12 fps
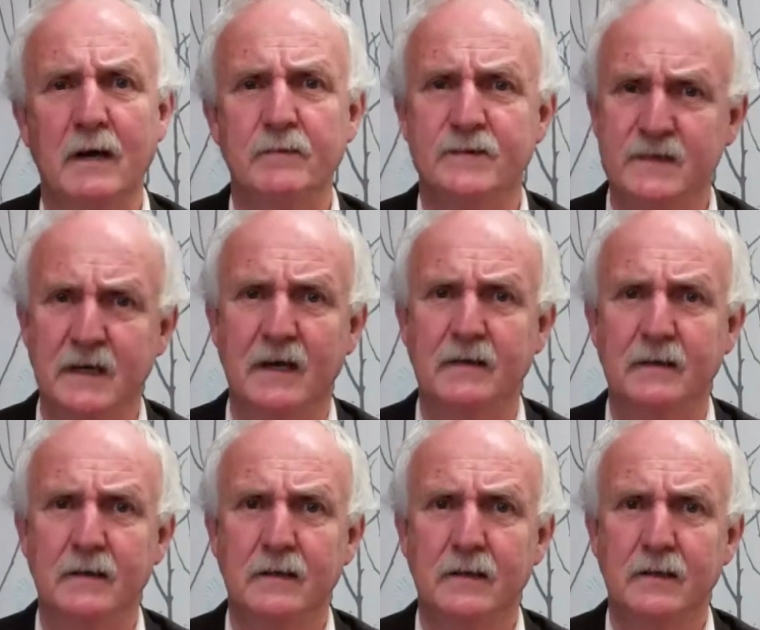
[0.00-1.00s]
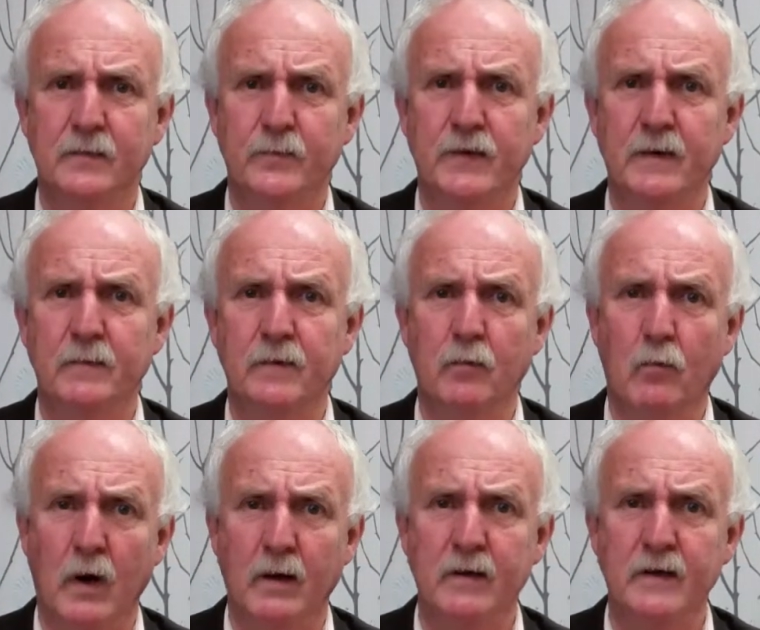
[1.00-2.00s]
upset that people are
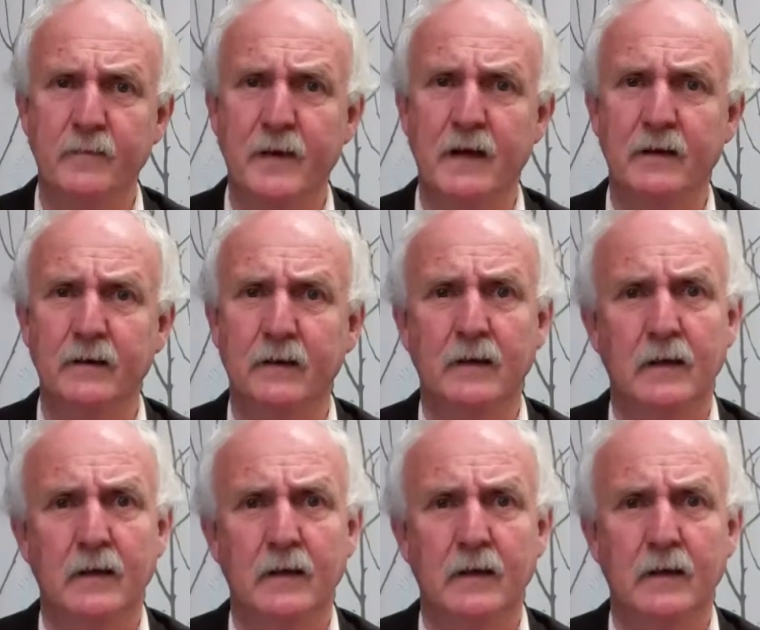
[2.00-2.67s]
worried about